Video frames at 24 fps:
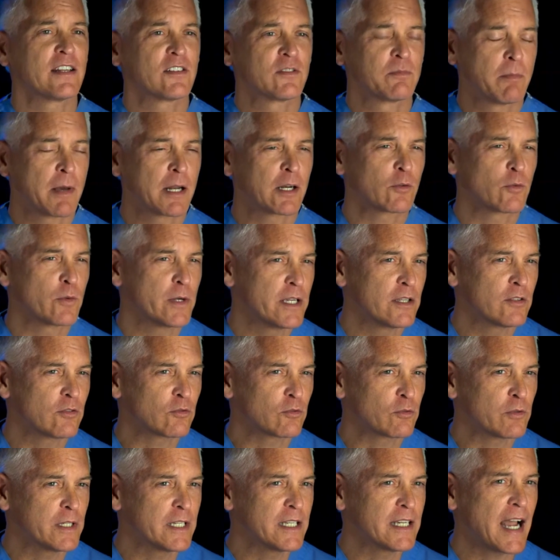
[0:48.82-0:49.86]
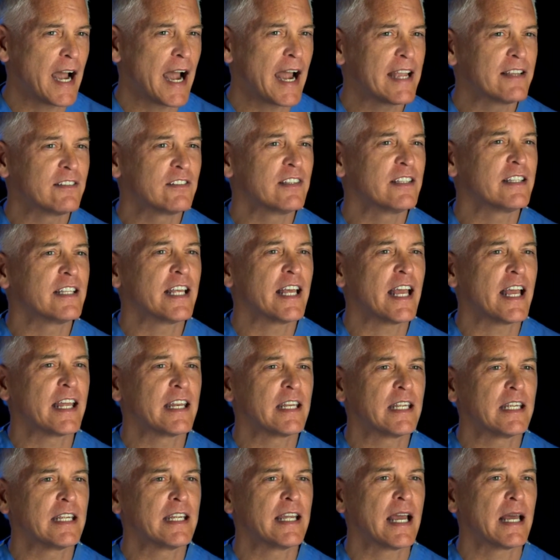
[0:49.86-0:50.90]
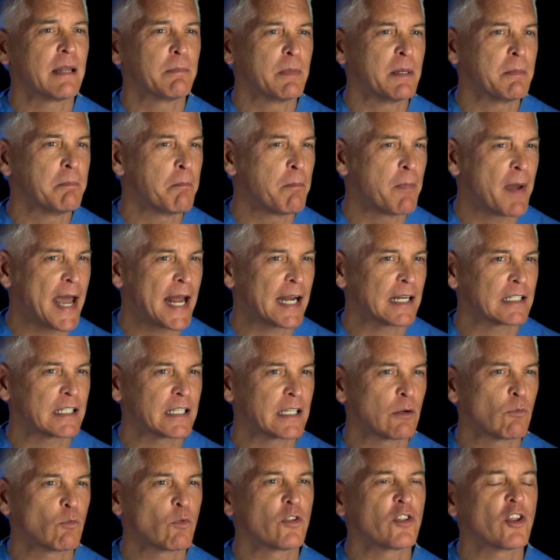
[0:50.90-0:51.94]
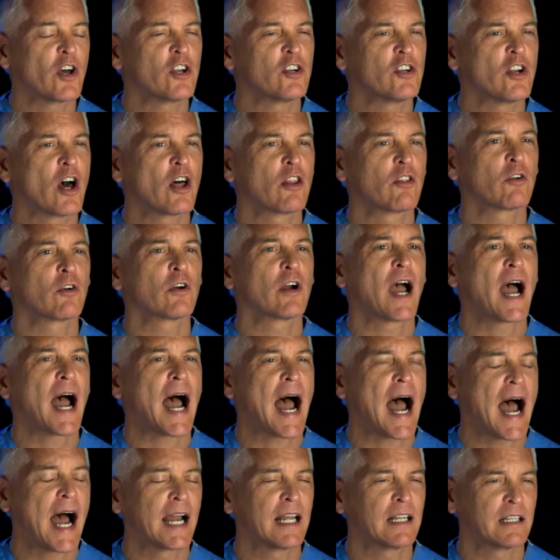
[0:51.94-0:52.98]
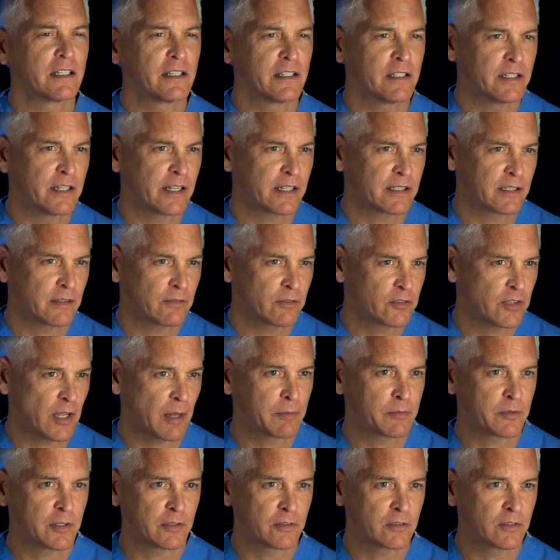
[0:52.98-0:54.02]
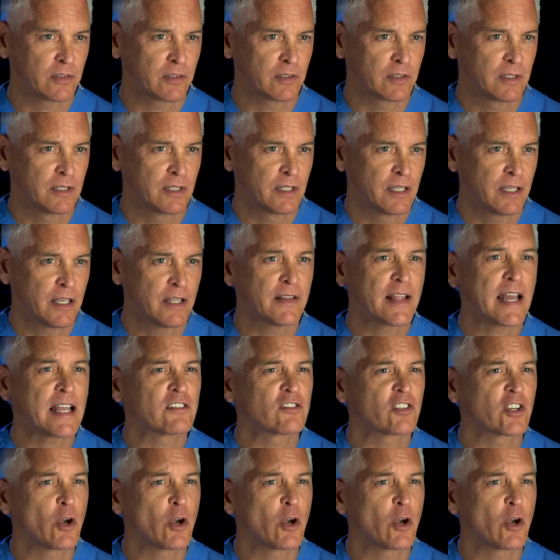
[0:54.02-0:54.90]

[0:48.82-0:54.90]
his medical history, I see that Eddie had been battling with another highly addictive substance, and that's